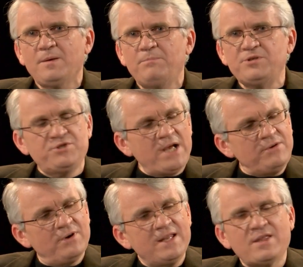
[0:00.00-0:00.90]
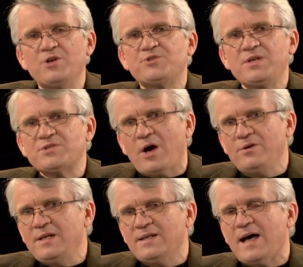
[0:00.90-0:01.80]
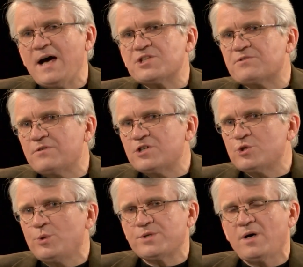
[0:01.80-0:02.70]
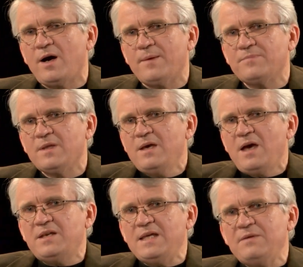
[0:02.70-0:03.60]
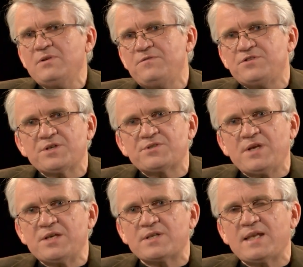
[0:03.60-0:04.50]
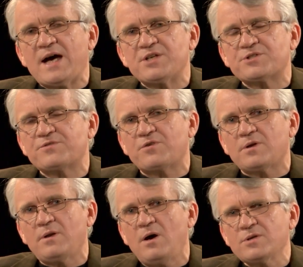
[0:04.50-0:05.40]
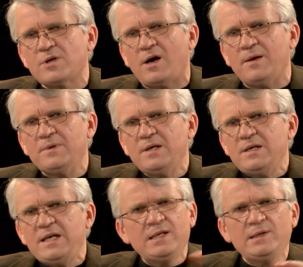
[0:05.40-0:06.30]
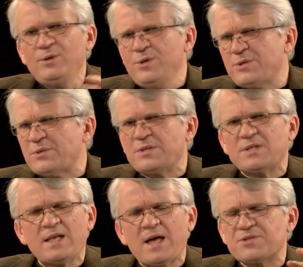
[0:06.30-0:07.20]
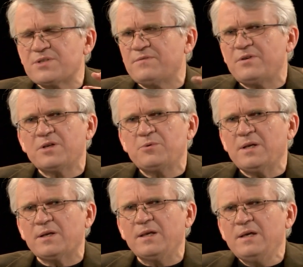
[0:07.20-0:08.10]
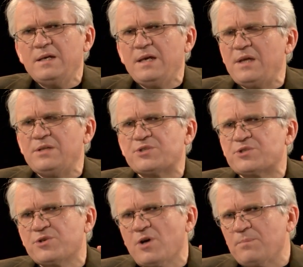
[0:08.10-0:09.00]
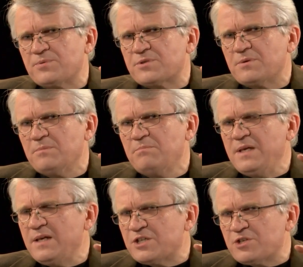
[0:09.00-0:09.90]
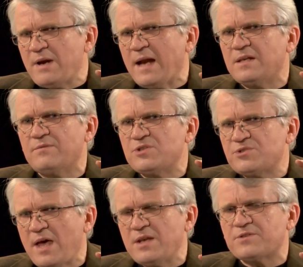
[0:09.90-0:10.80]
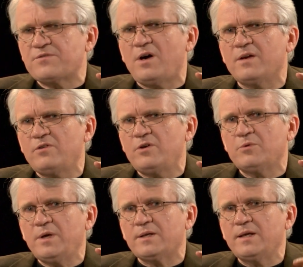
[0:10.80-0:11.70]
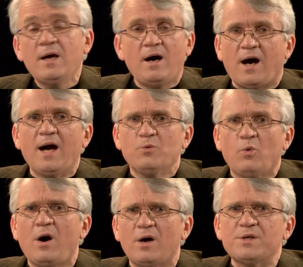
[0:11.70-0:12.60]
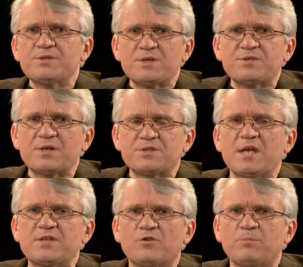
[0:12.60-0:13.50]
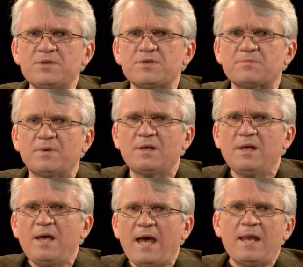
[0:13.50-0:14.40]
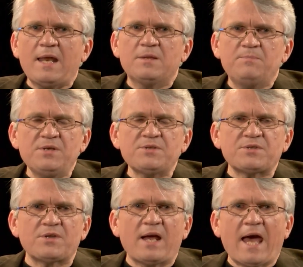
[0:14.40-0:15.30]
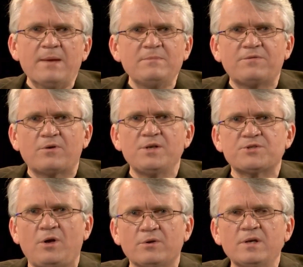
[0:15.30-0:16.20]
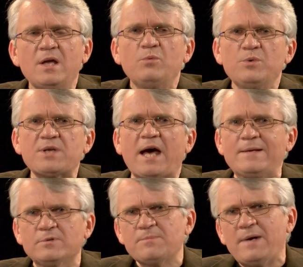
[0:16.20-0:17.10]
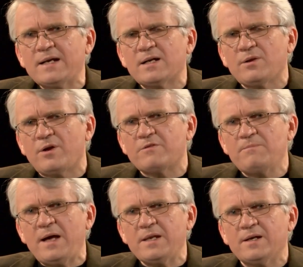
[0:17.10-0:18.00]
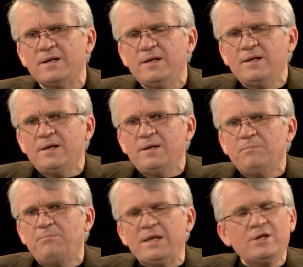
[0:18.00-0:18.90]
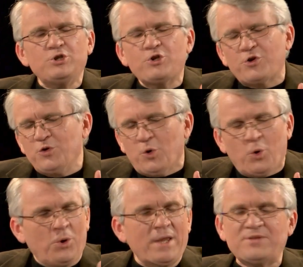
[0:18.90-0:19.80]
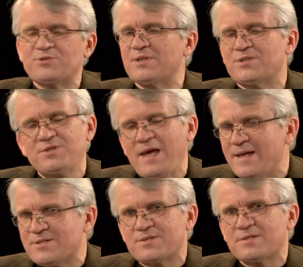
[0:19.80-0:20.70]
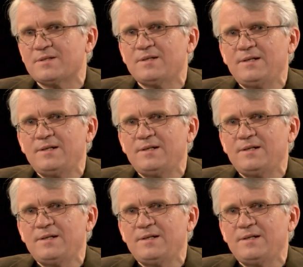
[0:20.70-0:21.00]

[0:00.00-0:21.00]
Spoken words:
But generally, those things only last for a short time. And even if success lasts for a long time, it loses its luster very quickly. It stops being attractive and satisfying very quickly. I was a successful businessman, and the business that I had before I sold it was able to make a lot of money. But through all that success,